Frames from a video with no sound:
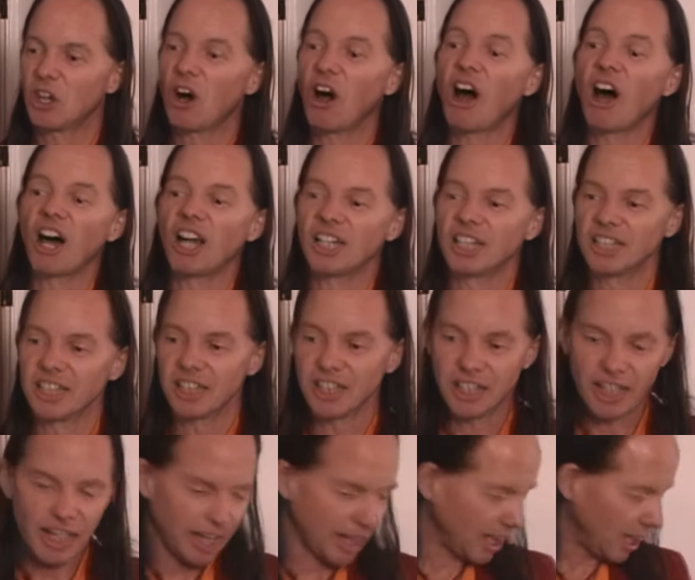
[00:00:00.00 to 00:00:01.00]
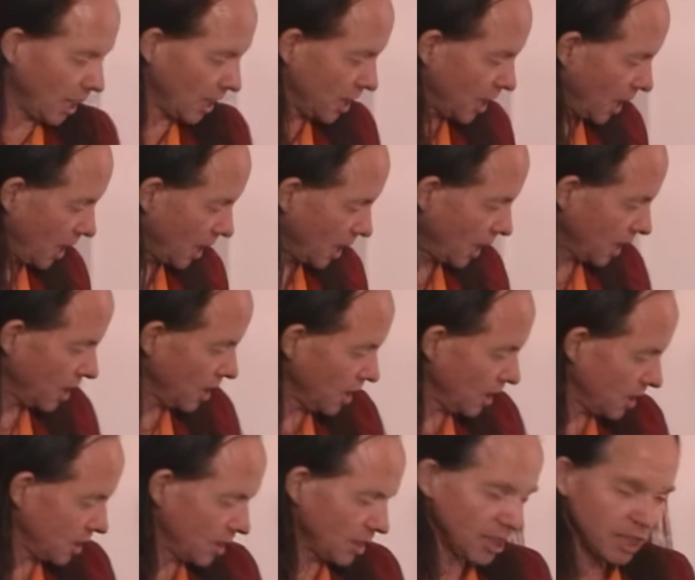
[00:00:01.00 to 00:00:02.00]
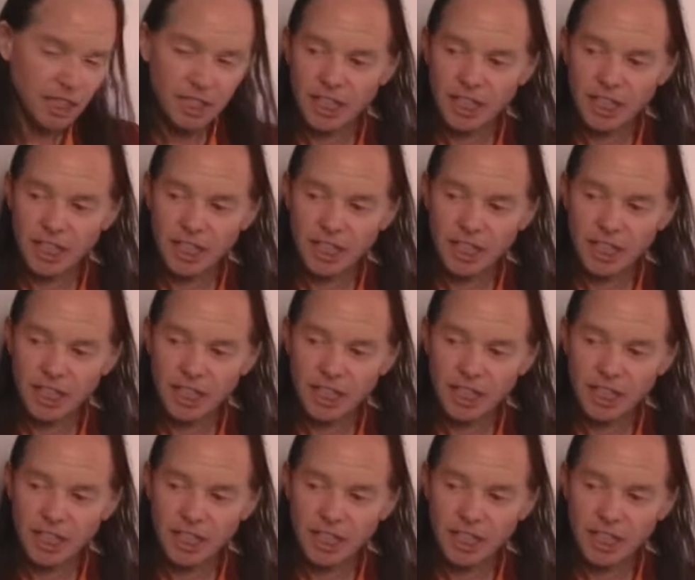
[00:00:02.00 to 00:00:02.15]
gone. Like gata. Gata is